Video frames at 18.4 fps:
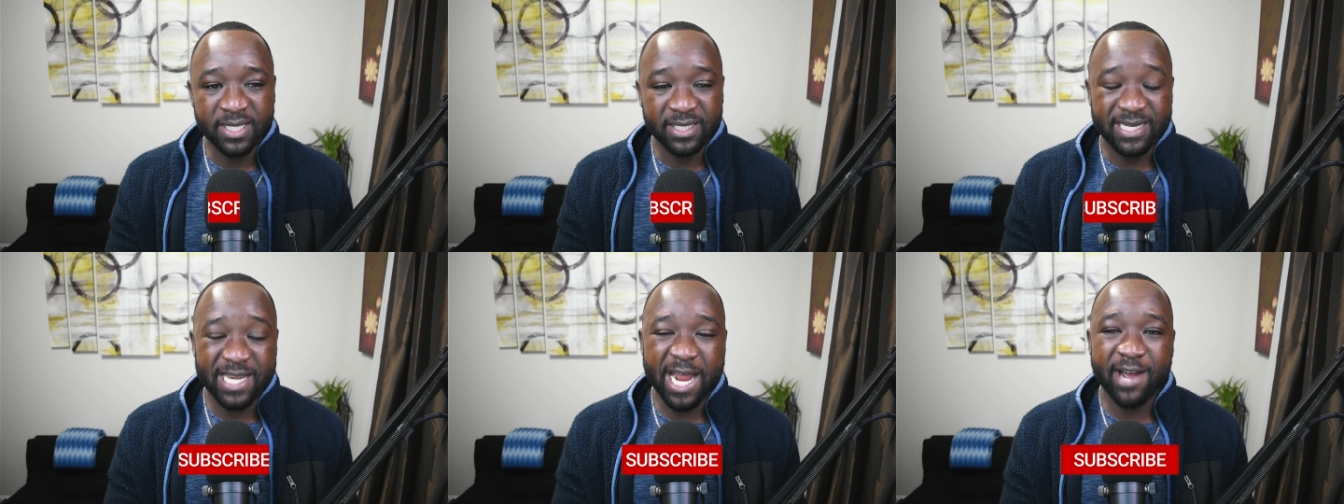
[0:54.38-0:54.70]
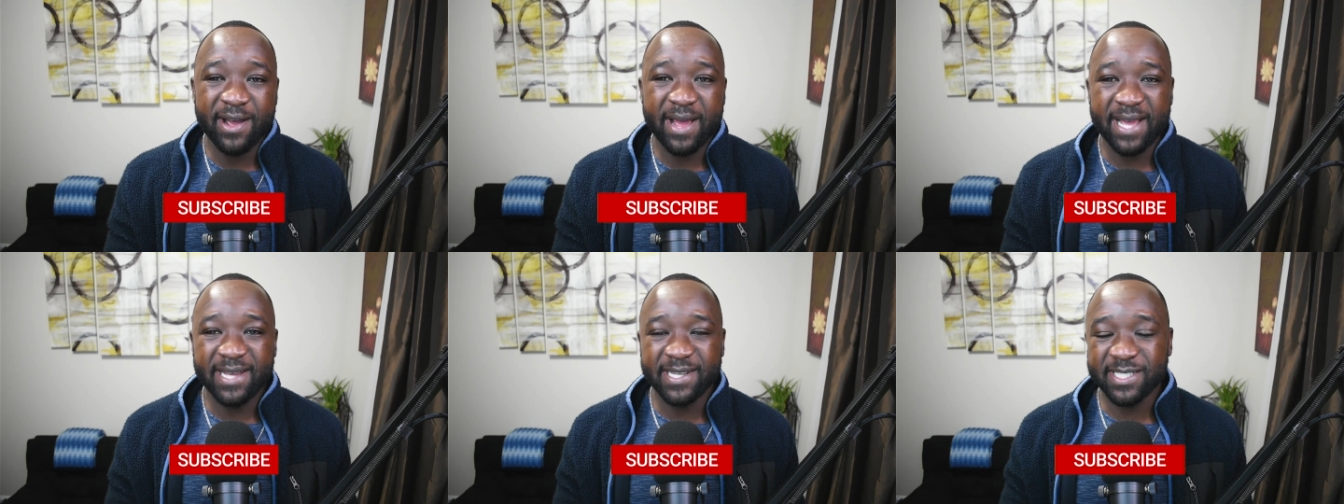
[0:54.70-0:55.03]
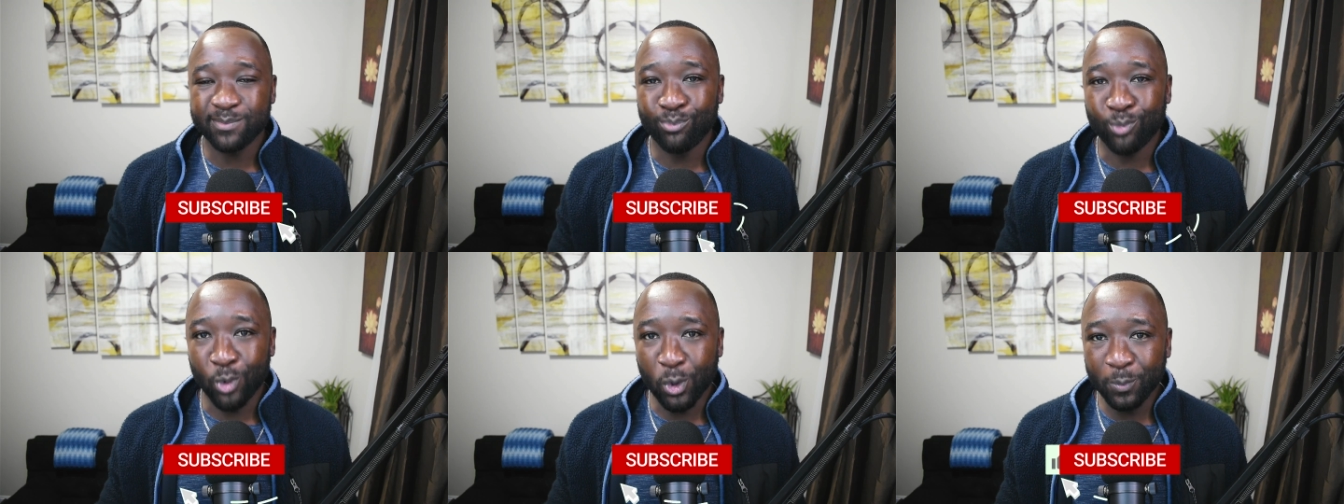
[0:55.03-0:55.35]
Now,
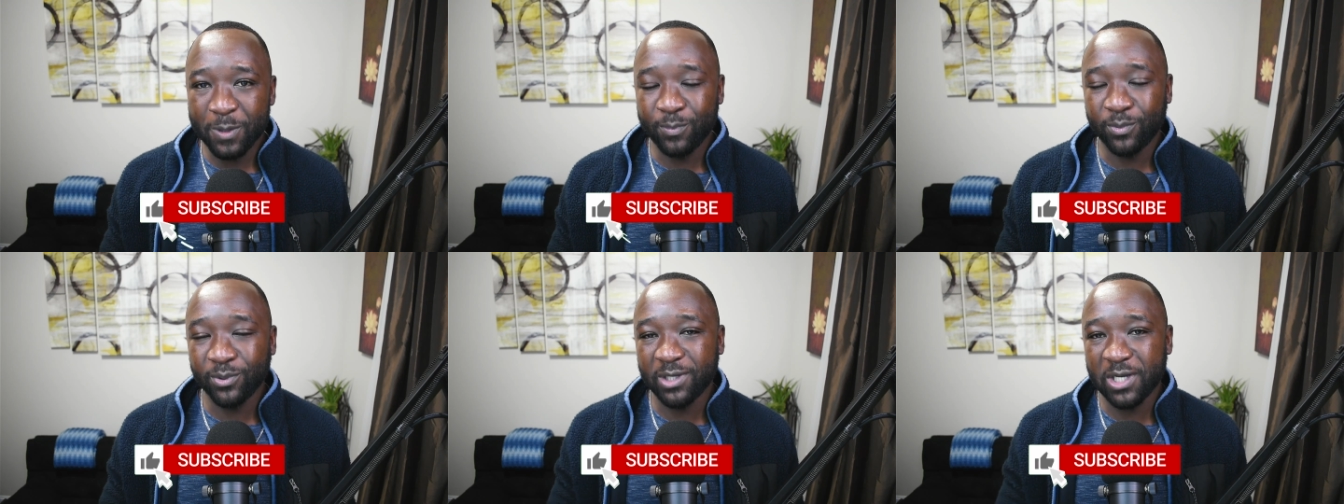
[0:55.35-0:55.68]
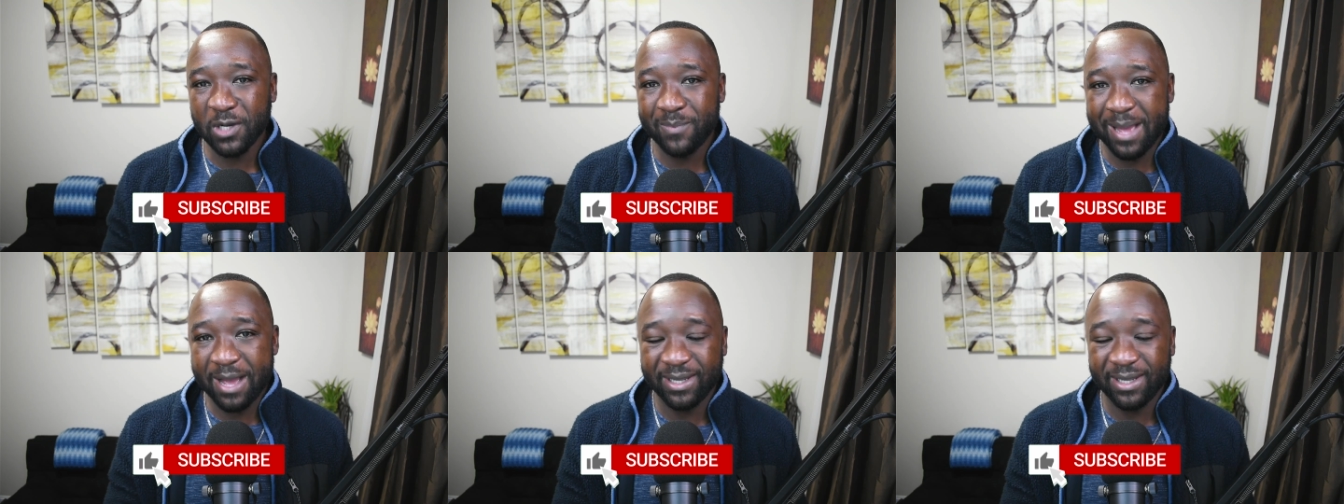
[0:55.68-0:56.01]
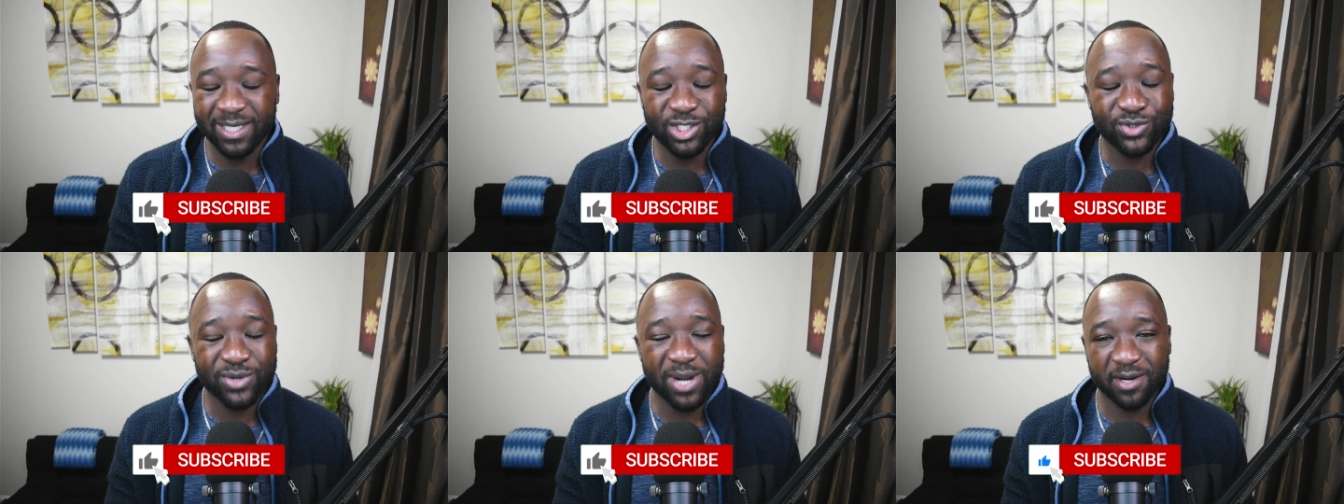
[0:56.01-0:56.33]
as more people come out
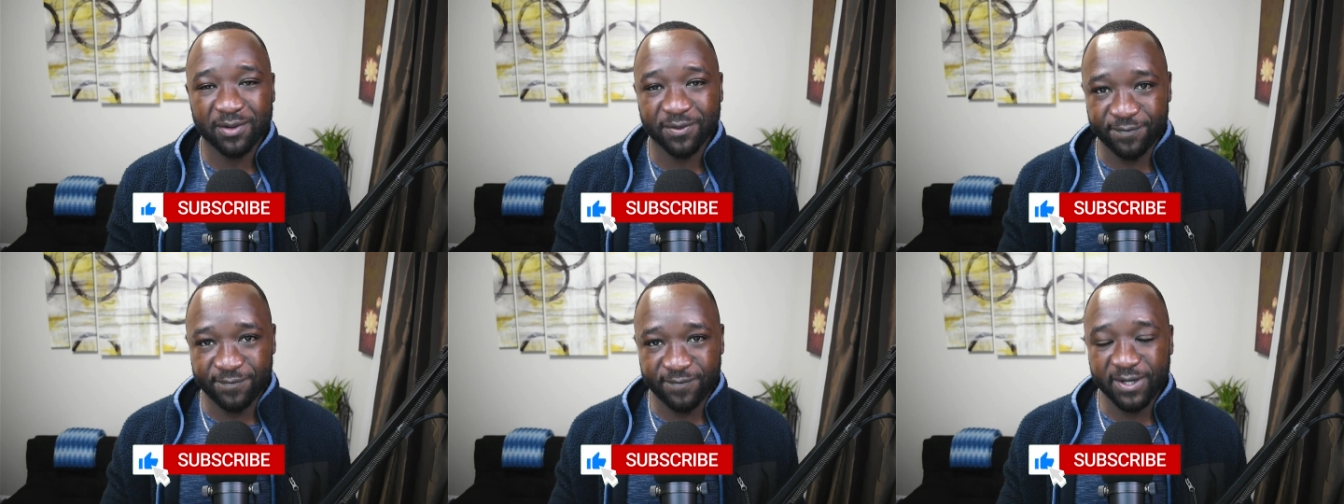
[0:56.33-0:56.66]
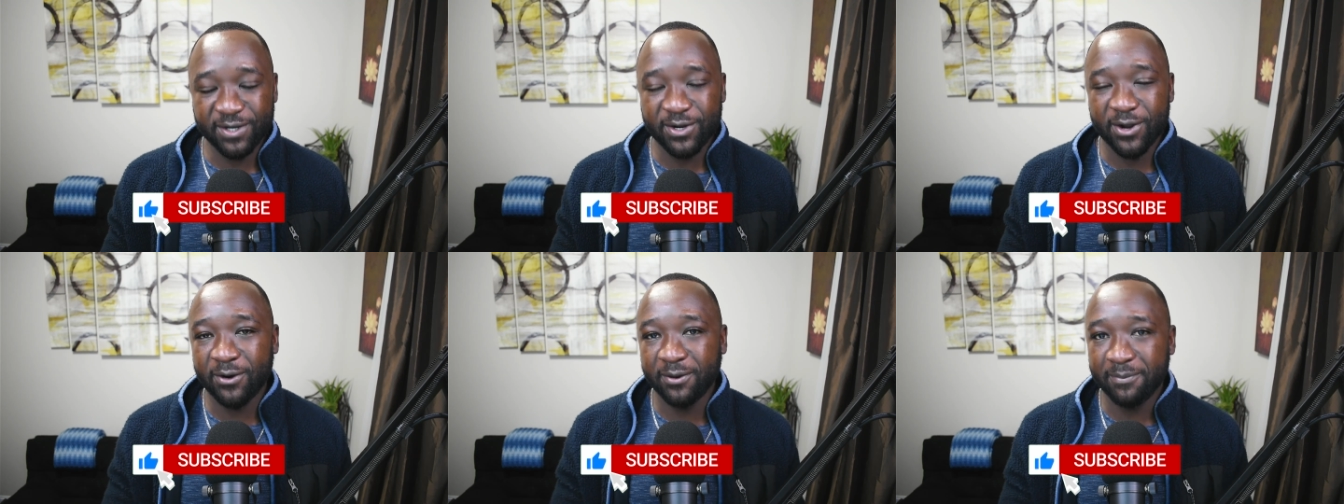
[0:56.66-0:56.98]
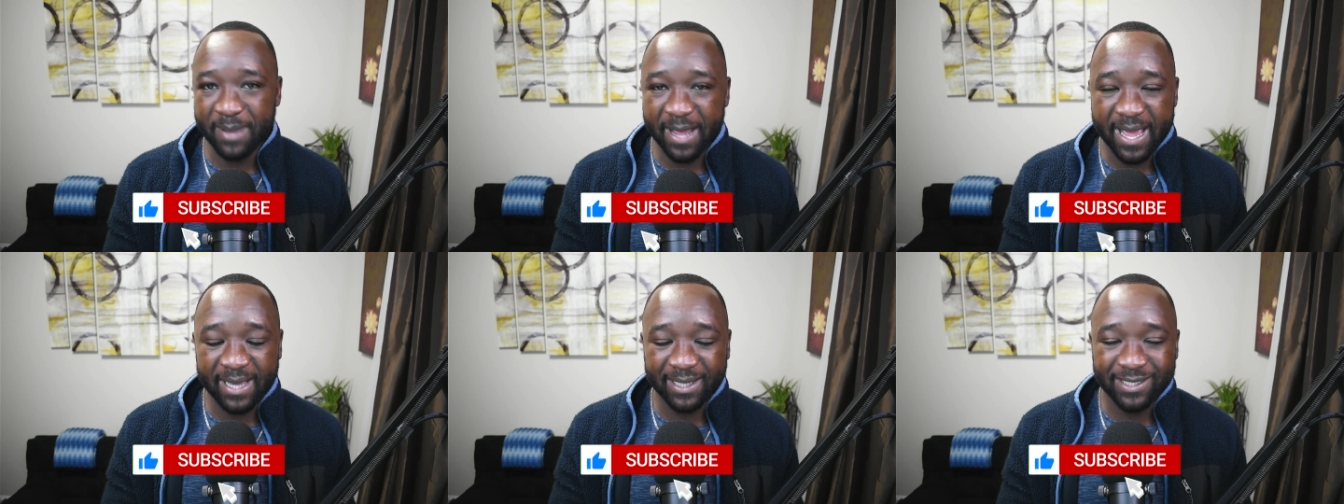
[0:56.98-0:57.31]
and try to F U D our
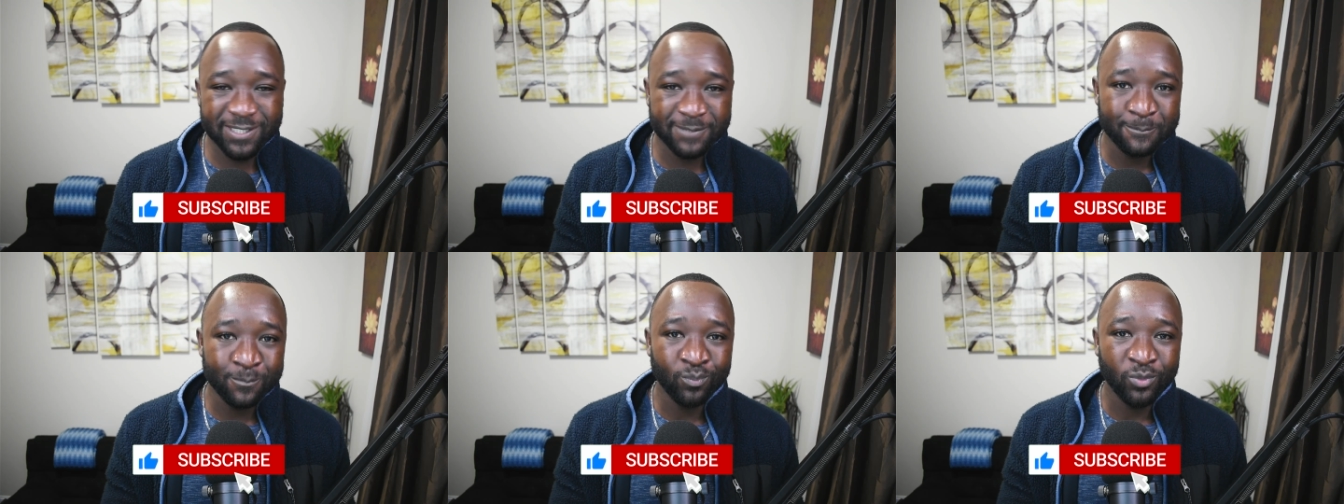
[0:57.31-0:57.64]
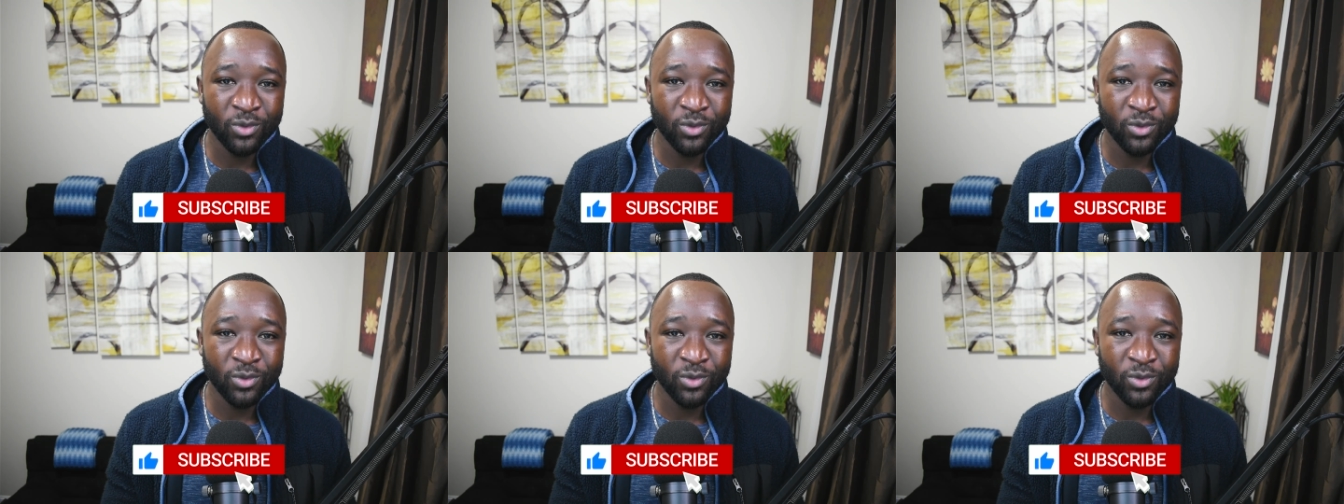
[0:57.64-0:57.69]
bags